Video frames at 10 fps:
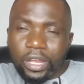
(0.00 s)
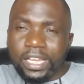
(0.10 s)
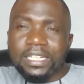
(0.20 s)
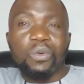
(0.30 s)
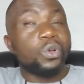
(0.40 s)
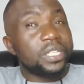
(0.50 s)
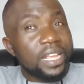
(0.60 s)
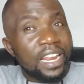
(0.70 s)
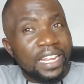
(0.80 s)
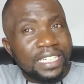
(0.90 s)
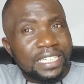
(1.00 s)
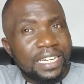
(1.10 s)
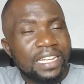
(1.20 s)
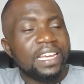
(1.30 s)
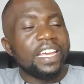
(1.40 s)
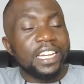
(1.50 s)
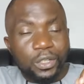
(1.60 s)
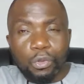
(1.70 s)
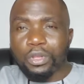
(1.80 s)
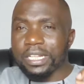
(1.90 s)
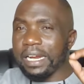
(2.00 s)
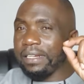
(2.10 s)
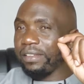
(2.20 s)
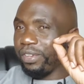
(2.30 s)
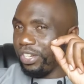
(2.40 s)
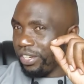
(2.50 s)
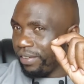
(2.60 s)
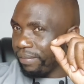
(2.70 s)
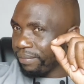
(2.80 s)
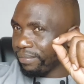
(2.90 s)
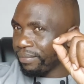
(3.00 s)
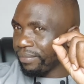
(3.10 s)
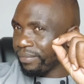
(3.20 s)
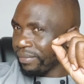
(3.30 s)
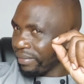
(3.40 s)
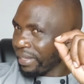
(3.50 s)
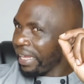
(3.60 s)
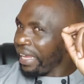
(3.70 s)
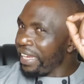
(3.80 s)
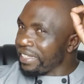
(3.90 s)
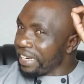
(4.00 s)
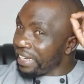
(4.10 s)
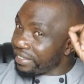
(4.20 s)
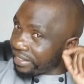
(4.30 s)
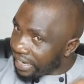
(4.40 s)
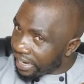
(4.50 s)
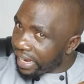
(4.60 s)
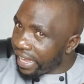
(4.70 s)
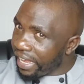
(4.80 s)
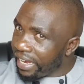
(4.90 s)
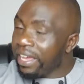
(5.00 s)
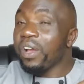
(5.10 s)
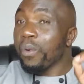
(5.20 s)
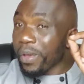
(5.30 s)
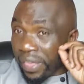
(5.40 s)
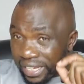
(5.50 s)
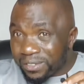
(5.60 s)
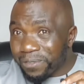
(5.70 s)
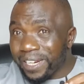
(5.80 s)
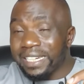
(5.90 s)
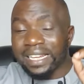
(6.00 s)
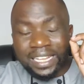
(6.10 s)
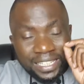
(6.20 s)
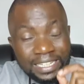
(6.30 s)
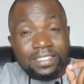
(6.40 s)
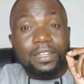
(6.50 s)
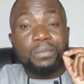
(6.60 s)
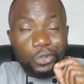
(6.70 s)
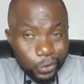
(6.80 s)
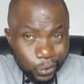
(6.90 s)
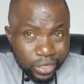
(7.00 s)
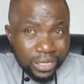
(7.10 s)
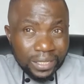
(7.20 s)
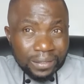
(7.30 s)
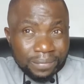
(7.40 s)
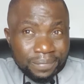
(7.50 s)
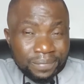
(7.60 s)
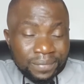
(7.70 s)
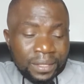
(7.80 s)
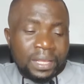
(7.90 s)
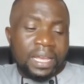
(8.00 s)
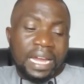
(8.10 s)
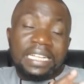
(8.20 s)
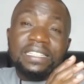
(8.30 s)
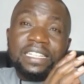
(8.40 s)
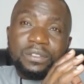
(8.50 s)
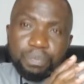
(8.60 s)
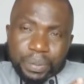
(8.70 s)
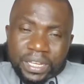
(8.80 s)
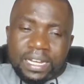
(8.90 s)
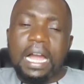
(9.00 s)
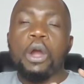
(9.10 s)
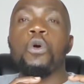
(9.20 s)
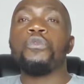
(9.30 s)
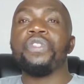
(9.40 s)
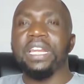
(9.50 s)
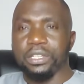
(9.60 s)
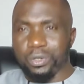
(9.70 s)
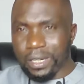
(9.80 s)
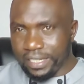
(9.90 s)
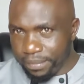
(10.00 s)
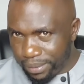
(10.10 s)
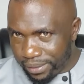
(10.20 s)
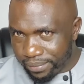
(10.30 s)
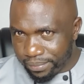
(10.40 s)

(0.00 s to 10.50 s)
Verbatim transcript: Kenyatta was re-elected in 2017. He still stuck again with his friend Justin Muturi as the Speaker of the National Assembly.